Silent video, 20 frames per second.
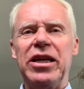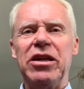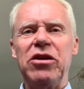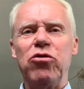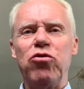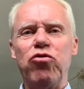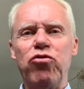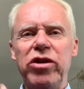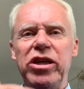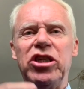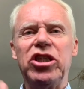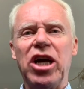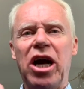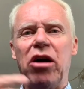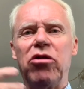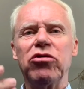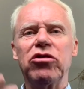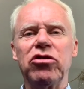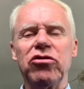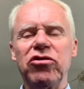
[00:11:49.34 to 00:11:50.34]
reach
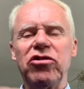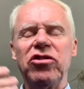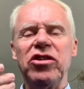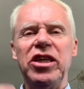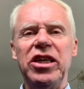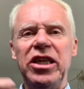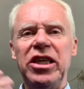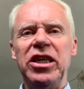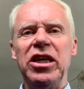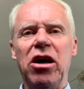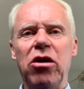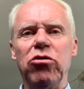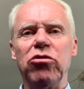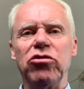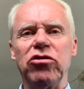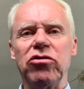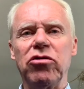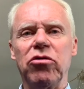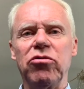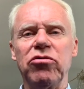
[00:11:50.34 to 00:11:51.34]
out to CEO.
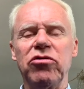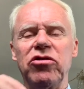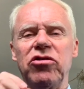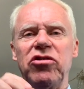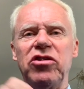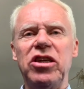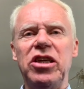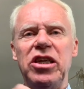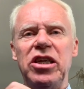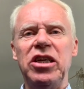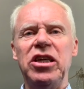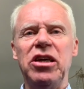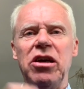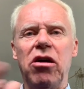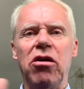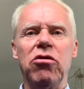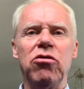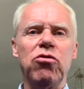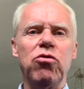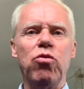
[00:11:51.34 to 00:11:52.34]
So
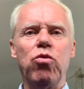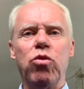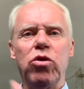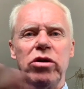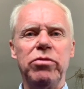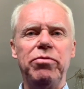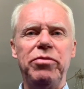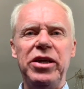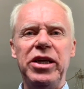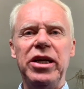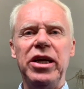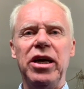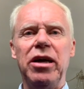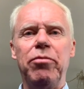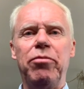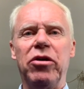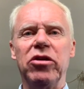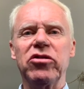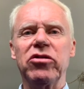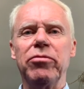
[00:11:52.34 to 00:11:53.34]
CEO would be a
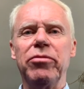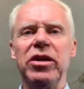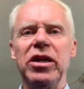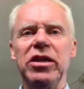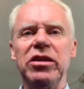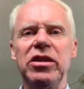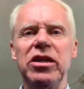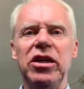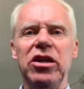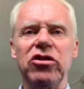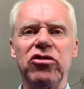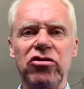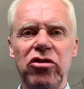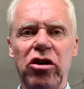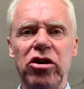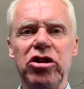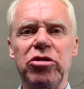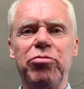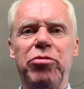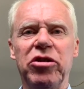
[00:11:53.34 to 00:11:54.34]
possibility, a
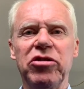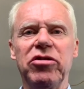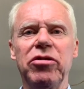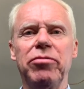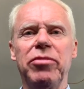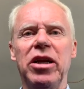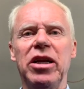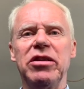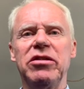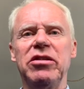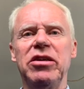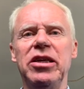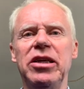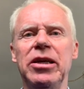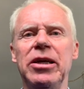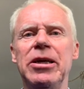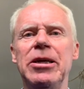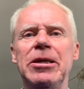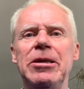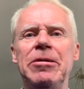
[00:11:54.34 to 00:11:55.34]
search possibility
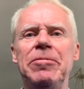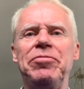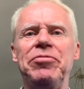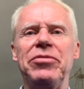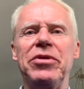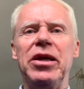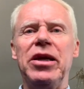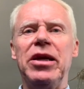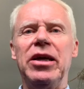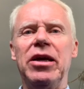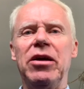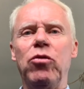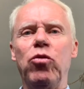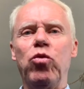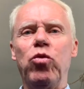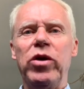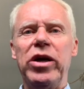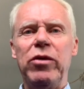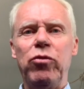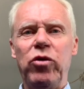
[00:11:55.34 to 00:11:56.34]

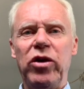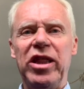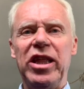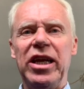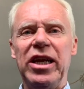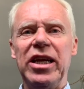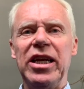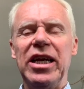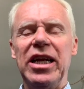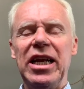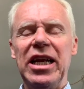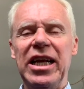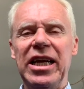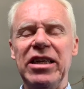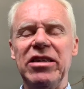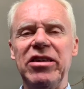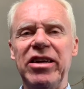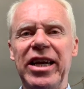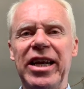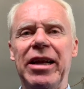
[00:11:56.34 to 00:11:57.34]
within
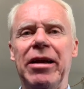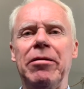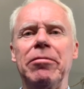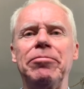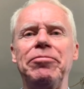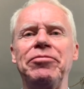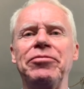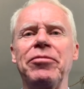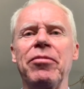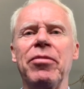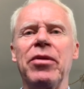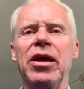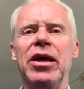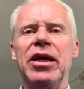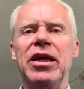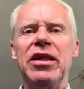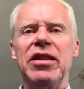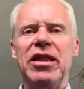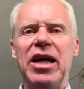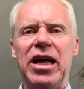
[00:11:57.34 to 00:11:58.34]
LinkedIn.
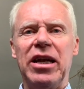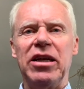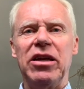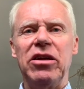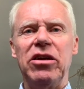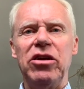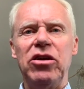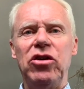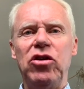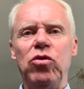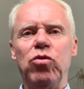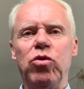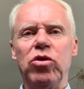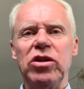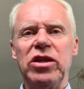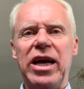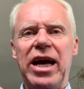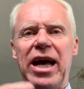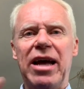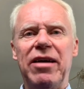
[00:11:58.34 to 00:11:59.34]
Then you
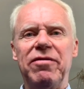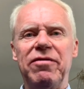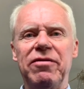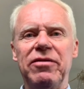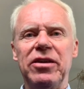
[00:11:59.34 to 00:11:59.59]
would have